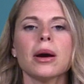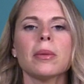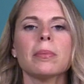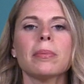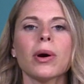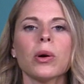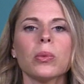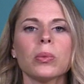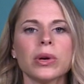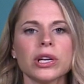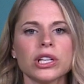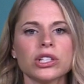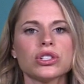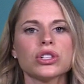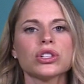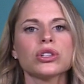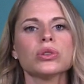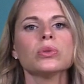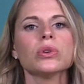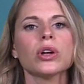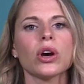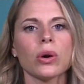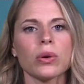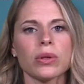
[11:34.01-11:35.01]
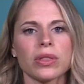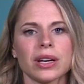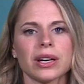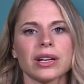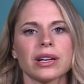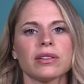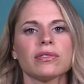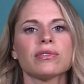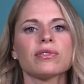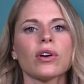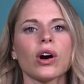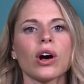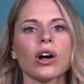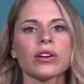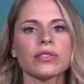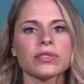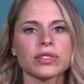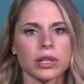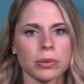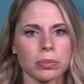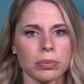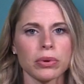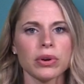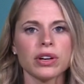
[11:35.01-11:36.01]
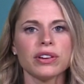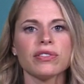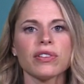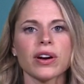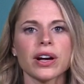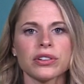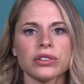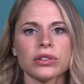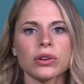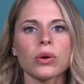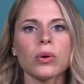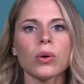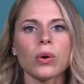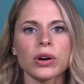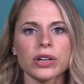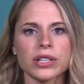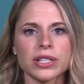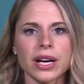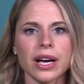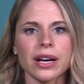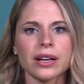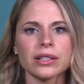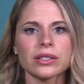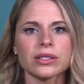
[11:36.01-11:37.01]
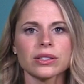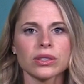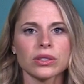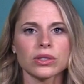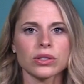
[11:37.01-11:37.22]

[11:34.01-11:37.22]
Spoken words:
but we do know that it involves the prefrontal cortex,